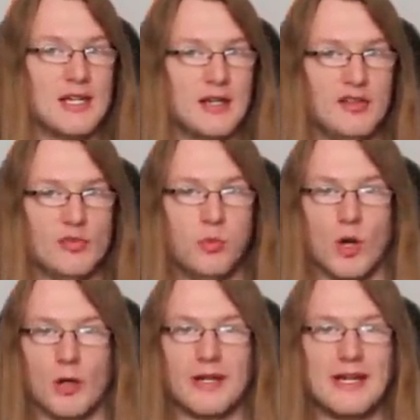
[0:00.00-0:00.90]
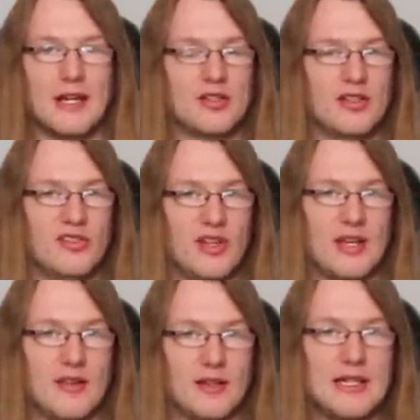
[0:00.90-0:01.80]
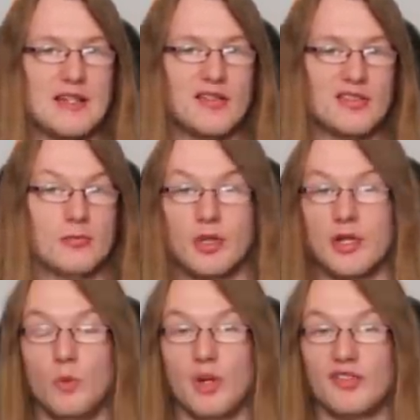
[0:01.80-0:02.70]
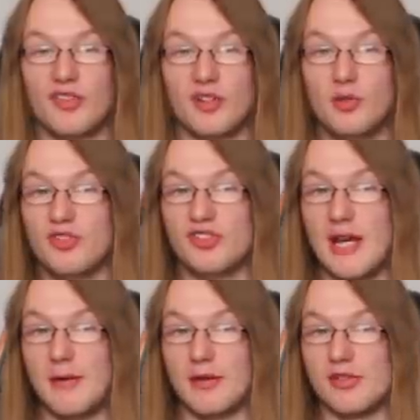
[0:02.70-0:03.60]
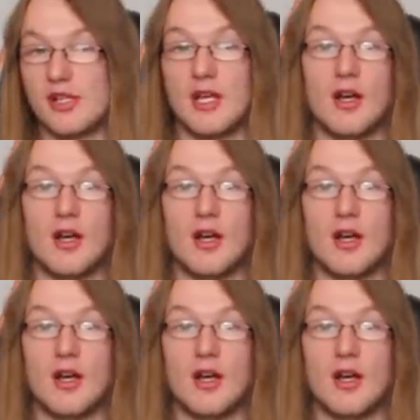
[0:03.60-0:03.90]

is worrying to say the least, but it works as a good deterrent.